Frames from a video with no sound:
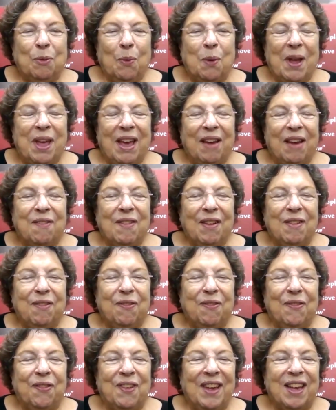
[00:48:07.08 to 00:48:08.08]
we have
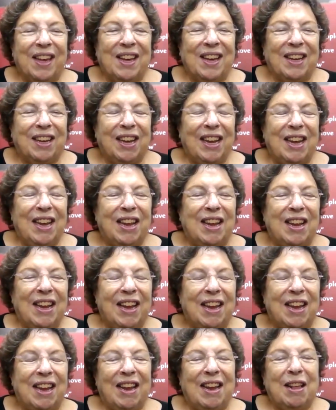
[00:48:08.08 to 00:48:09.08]
a
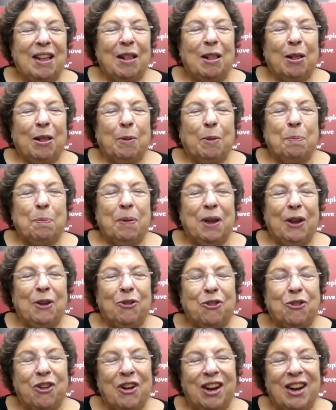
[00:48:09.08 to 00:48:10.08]
very
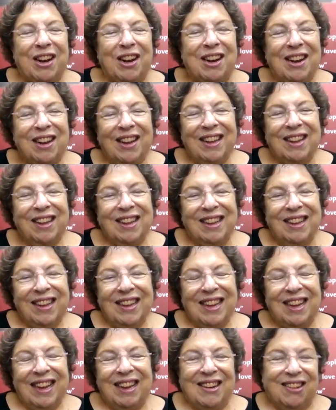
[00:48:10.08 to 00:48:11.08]
special
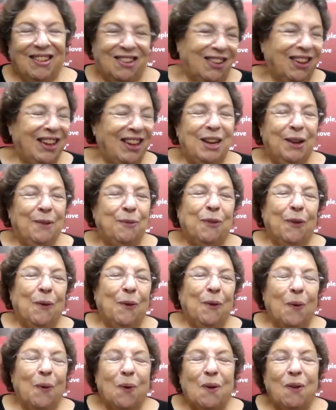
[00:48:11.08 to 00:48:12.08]
treat
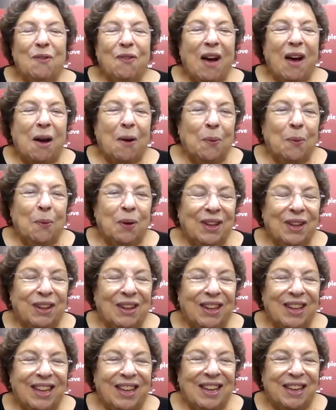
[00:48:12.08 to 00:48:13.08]
for all of
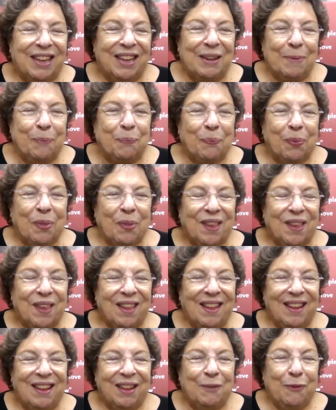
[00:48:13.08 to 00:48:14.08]
our
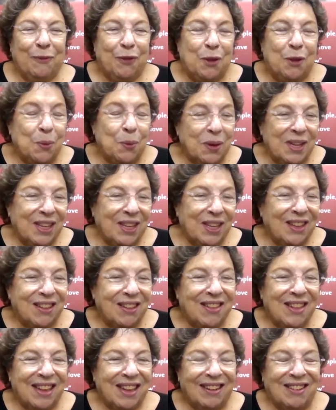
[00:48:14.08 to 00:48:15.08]

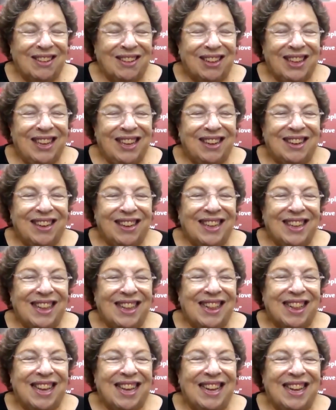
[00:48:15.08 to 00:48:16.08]
viewers and
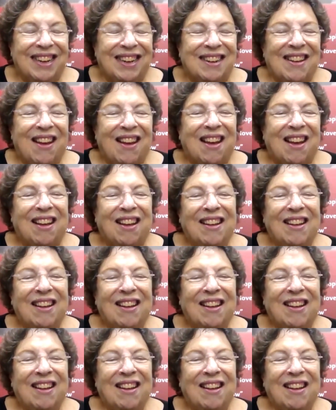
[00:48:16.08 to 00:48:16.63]
readers, and